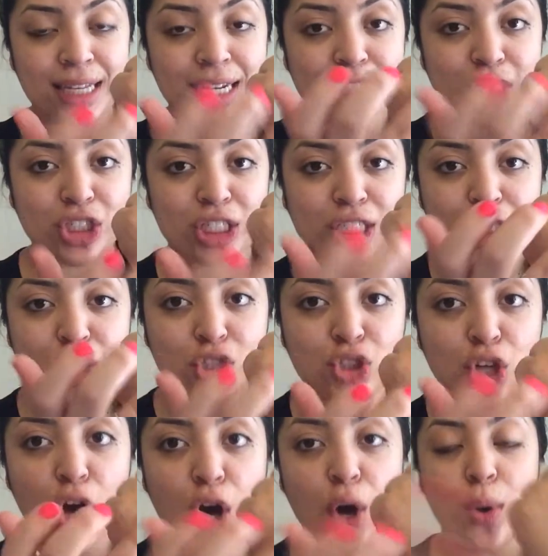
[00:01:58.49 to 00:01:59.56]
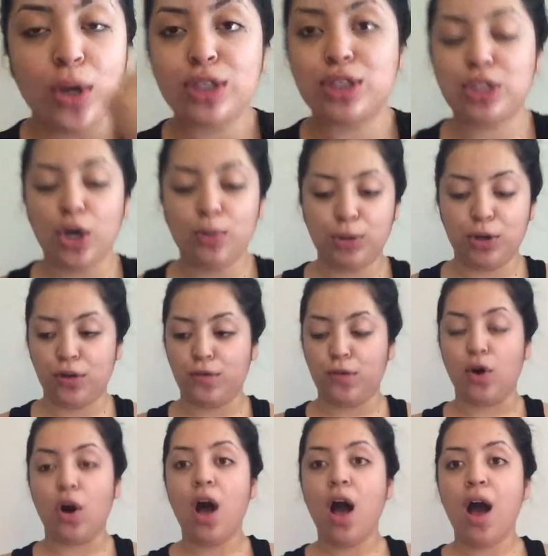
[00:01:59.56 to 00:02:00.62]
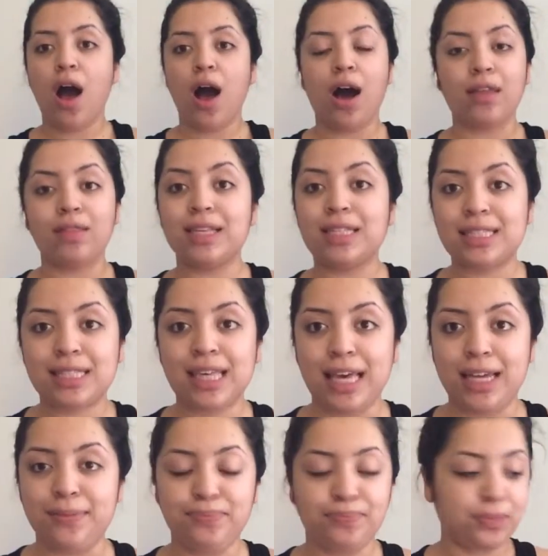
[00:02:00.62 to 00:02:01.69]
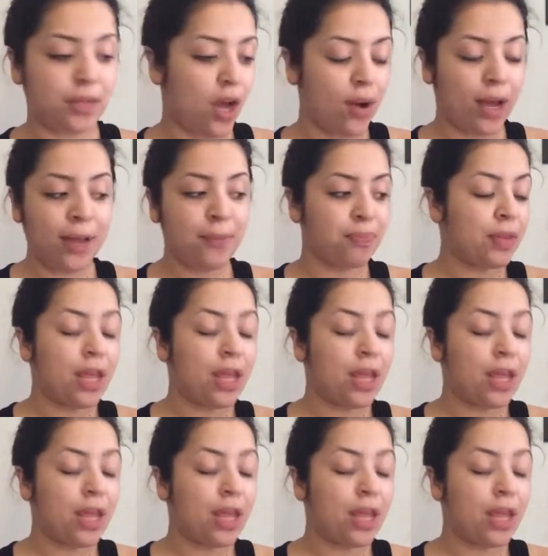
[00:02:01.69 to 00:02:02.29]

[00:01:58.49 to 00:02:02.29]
And it's just so beautiful on the skin. Okay,